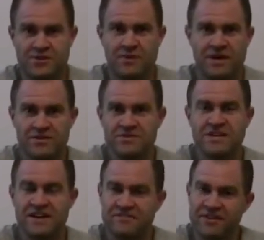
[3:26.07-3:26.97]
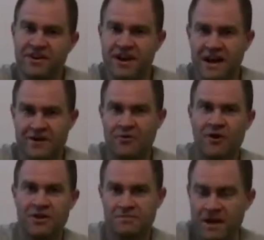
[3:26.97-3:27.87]
So by using a very high
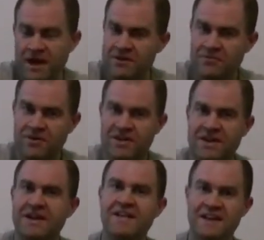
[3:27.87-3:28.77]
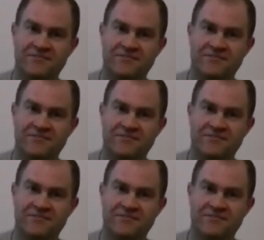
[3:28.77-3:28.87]
quality paint with it,